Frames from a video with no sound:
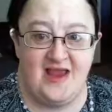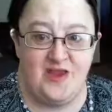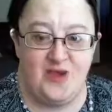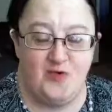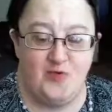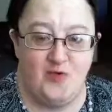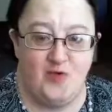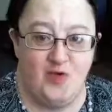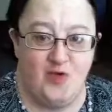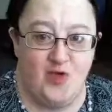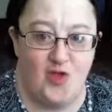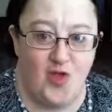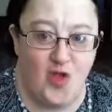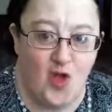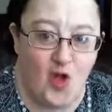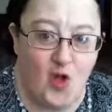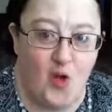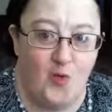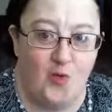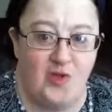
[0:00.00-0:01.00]
and you will
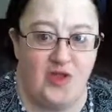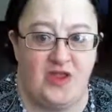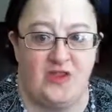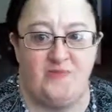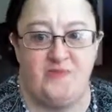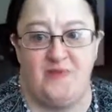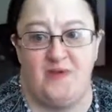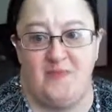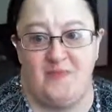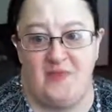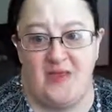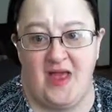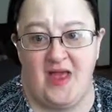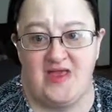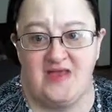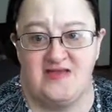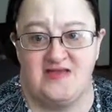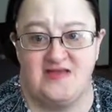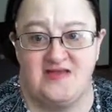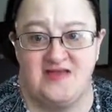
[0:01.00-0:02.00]
always be
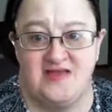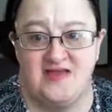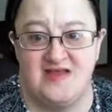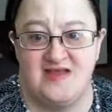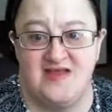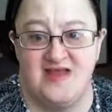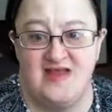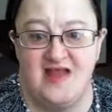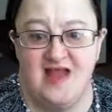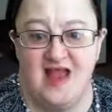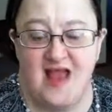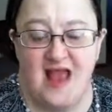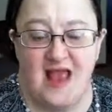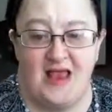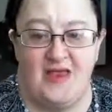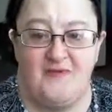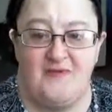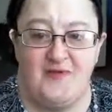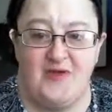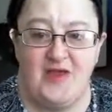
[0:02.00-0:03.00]
blessed. I
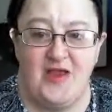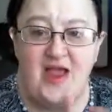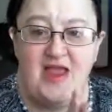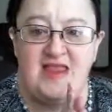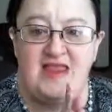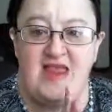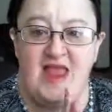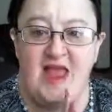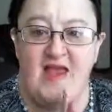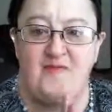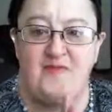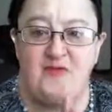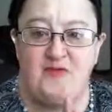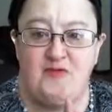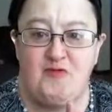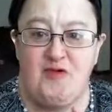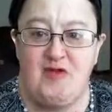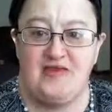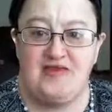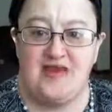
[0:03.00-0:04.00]
love you guys. Have a
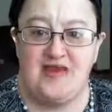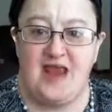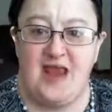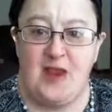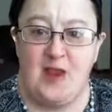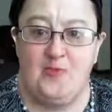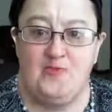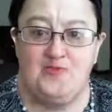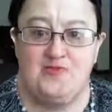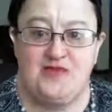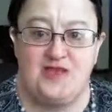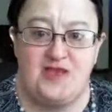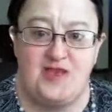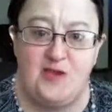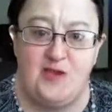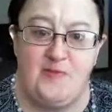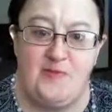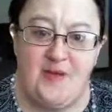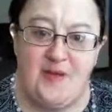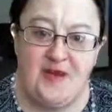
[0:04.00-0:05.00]
great day and hope to see
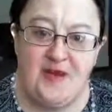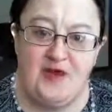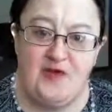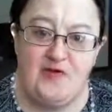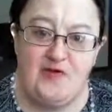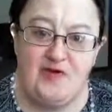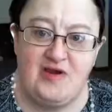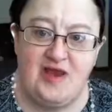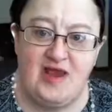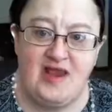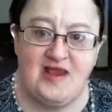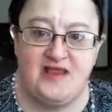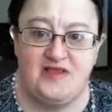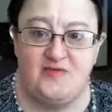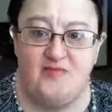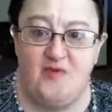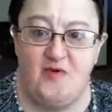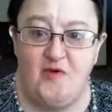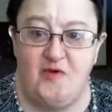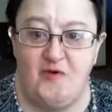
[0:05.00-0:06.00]
you back here again
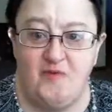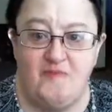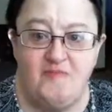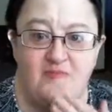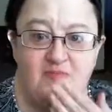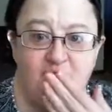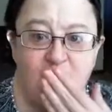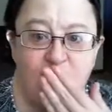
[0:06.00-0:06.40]
tomorrow.